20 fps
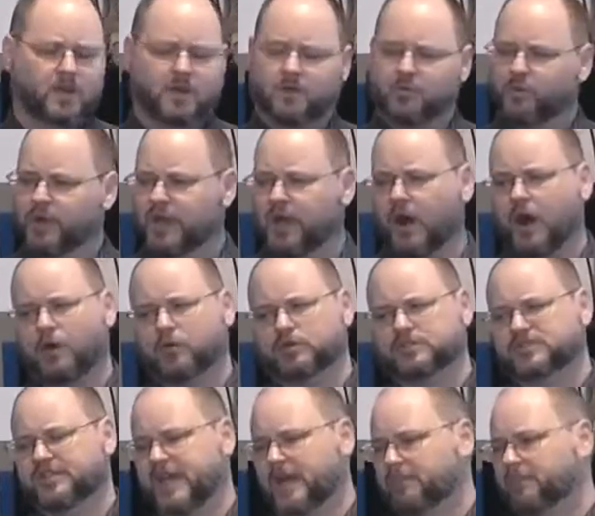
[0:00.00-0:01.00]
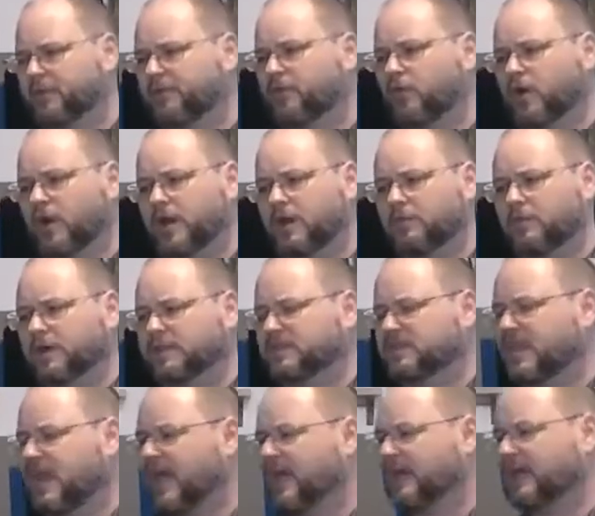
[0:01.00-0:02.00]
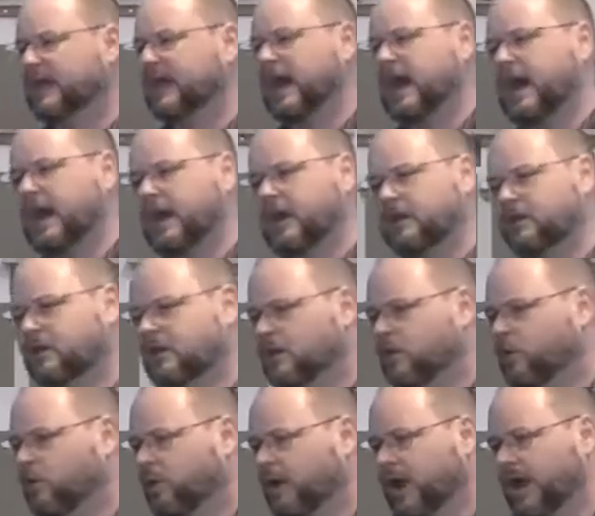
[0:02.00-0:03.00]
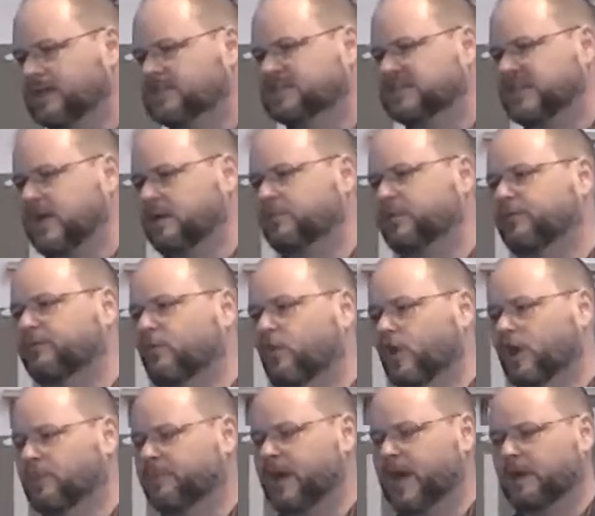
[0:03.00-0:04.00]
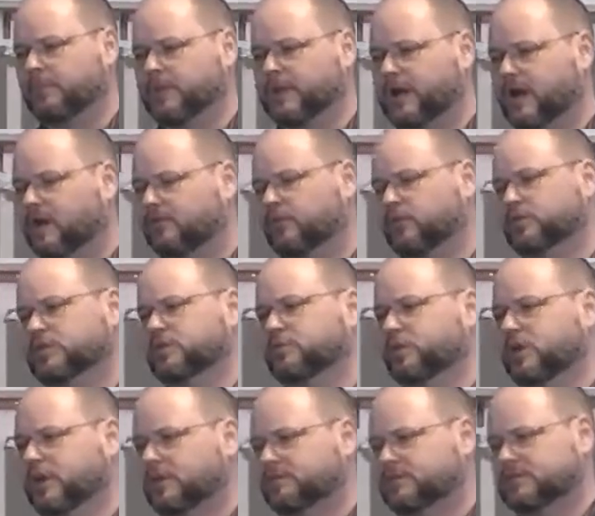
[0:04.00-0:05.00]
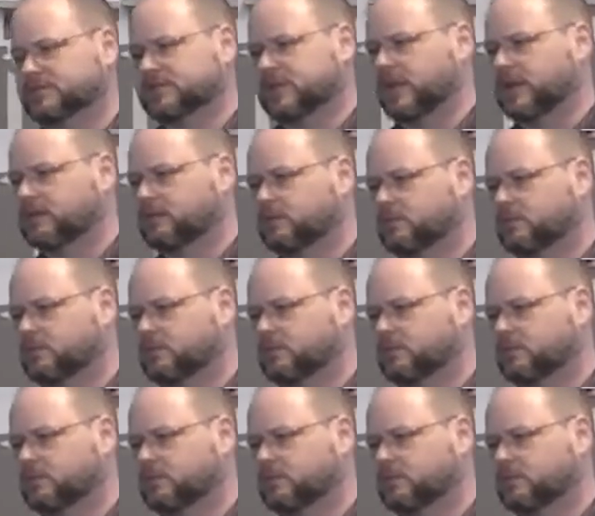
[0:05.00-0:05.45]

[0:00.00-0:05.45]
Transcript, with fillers: We all will stand before him, but thank God, when I stand before him, I am covered with the blood of his son.